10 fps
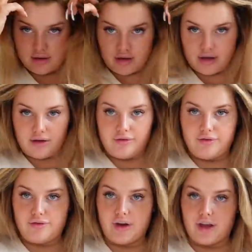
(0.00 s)
Oh, I can't
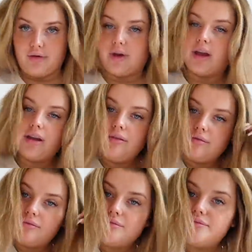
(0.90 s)
fucking wait.
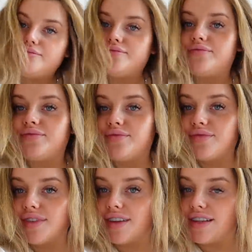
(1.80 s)

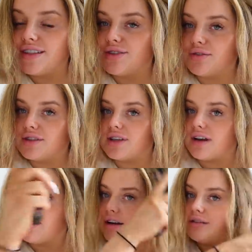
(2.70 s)
Sort this
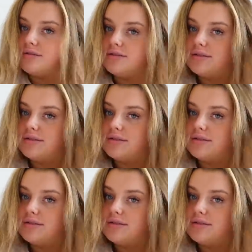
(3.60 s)
hair out.